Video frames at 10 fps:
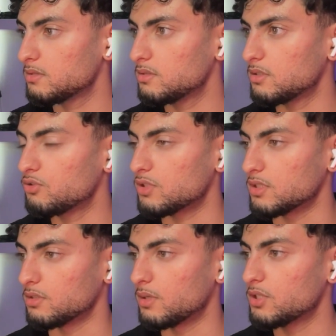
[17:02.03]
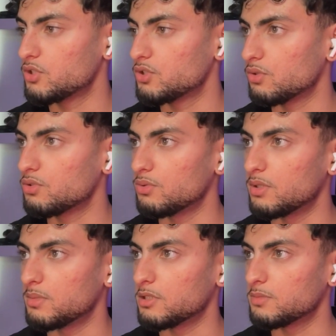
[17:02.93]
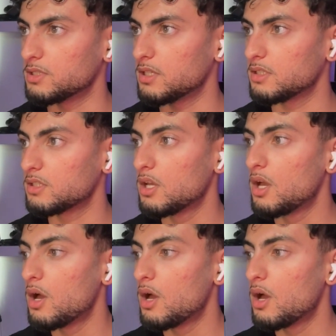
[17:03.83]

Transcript: This is interesting though. It actually shows you where you're making mistakes.